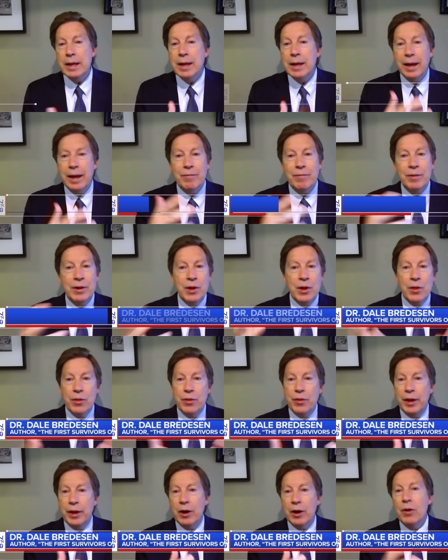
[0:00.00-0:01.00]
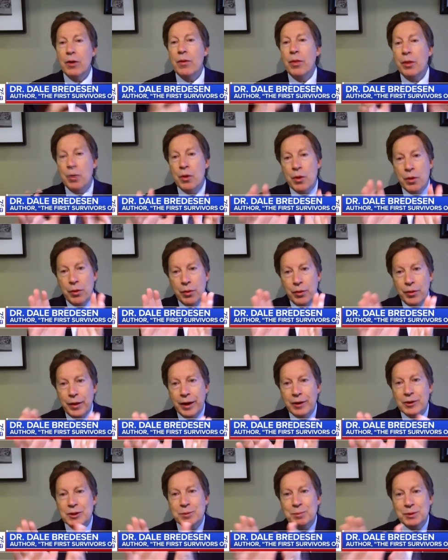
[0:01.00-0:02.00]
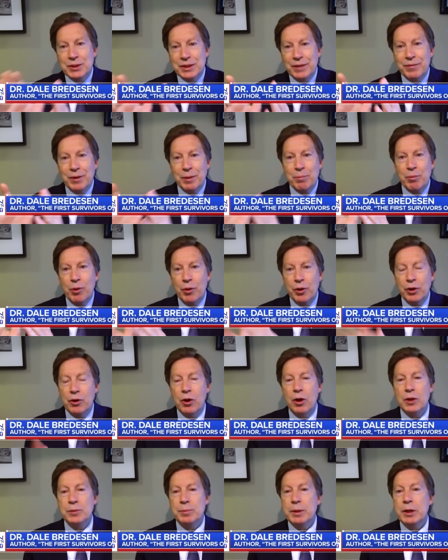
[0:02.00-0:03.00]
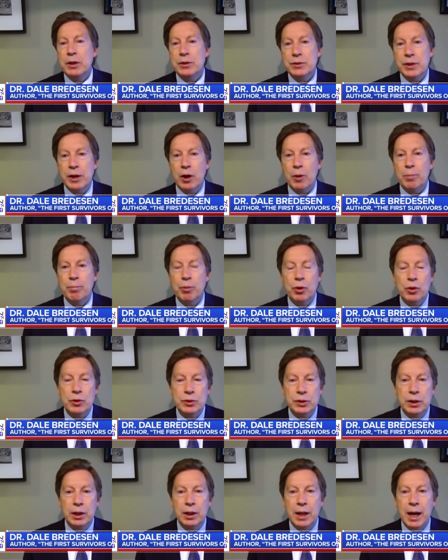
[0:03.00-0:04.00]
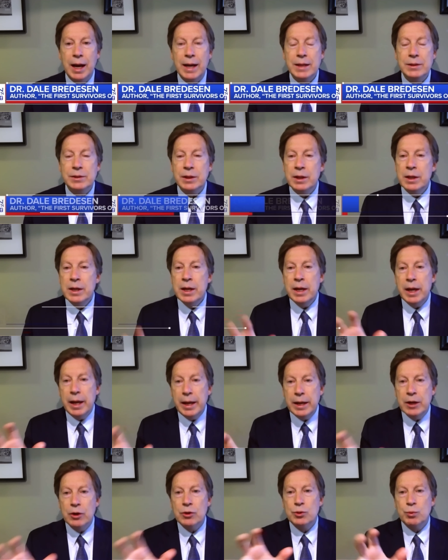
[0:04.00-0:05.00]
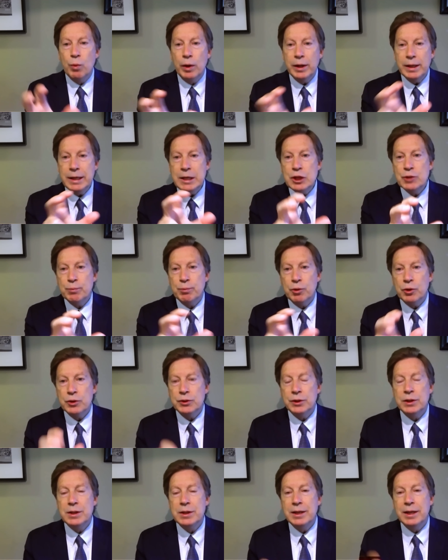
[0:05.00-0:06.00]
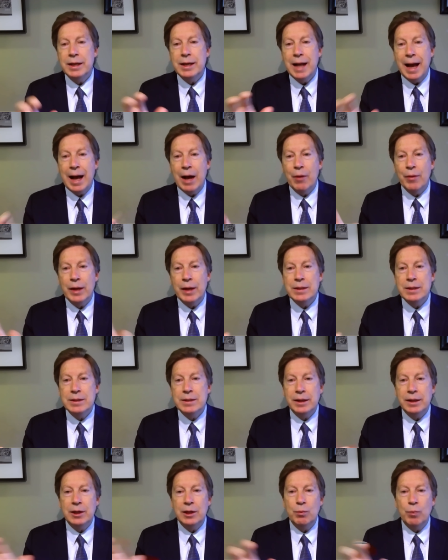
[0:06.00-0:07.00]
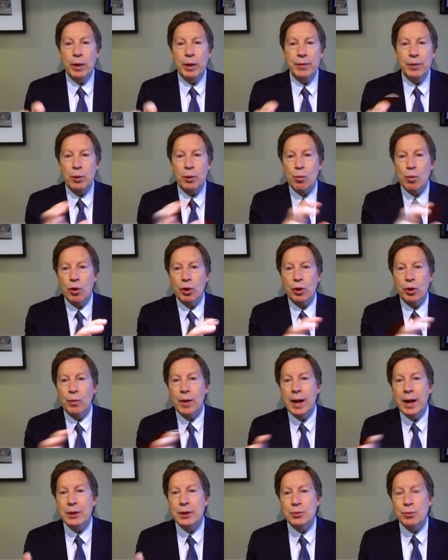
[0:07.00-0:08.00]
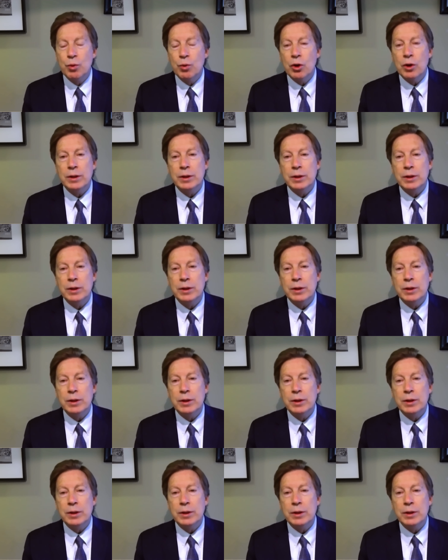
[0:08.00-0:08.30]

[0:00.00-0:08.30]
gave their their specific protocols because they are personalized. Here's what each person did, how they did it, what their workarounds were, et